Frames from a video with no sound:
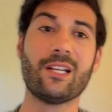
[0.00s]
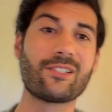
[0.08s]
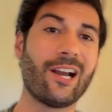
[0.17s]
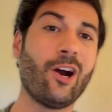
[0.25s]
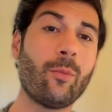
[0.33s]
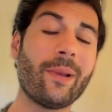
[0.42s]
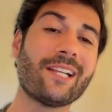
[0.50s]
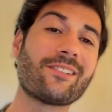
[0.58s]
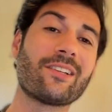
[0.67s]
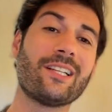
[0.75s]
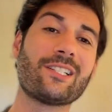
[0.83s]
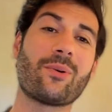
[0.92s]
So I hope
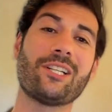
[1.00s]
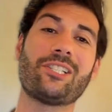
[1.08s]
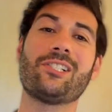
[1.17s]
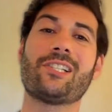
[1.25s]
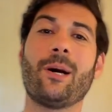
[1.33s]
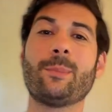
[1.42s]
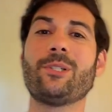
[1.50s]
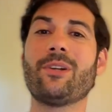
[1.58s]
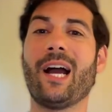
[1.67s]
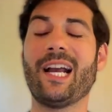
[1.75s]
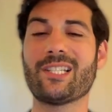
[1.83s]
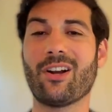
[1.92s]
answering these questions helps you
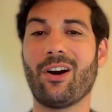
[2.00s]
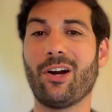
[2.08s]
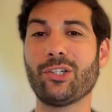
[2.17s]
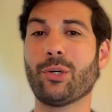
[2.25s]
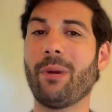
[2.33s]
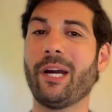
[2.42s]
guys on your